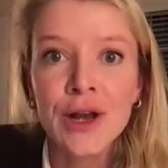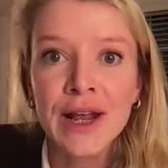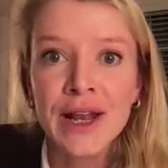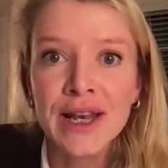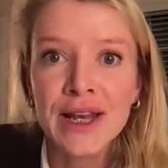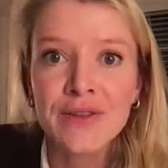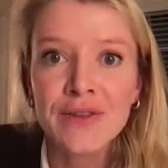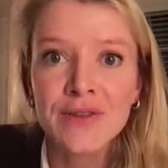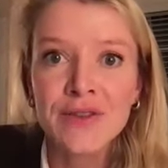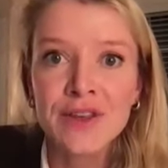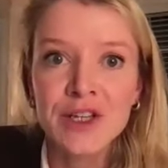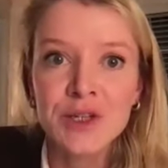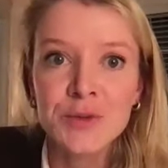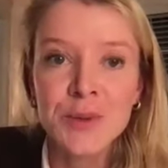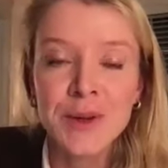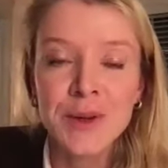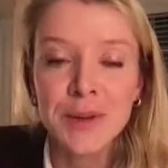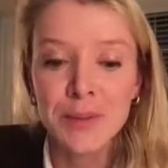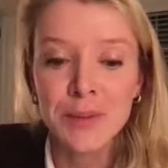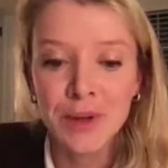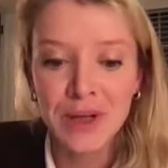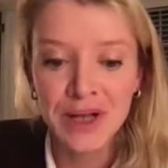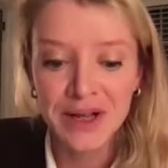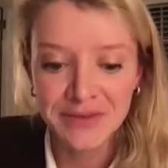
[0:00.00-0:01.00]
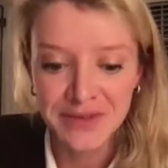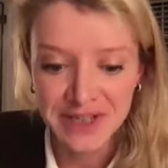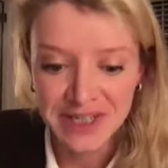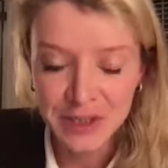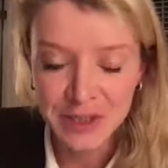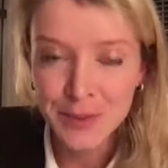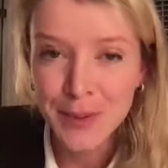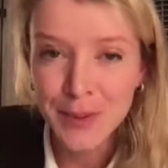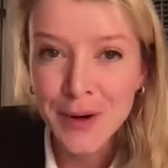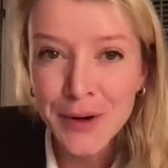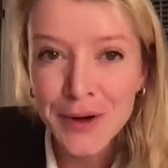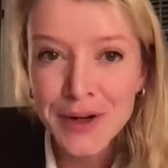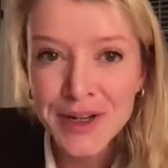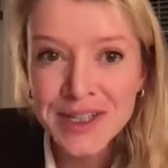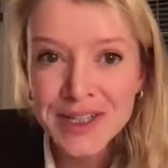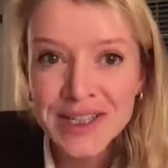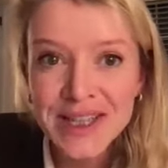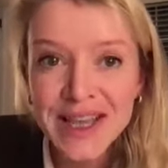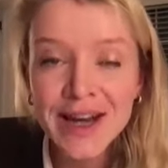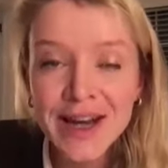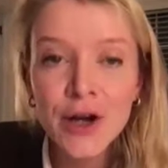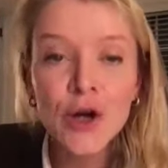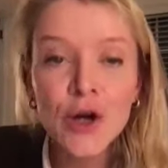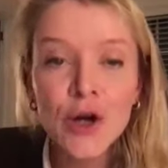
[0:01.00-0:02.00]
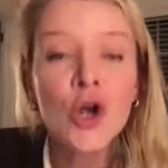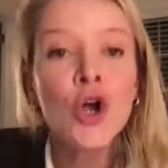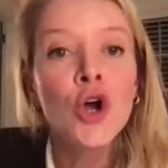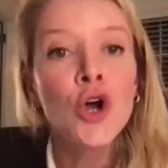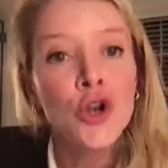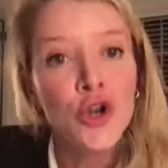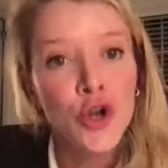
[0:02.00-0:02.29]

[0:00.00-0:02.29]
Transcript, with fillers: any of these people have experience there,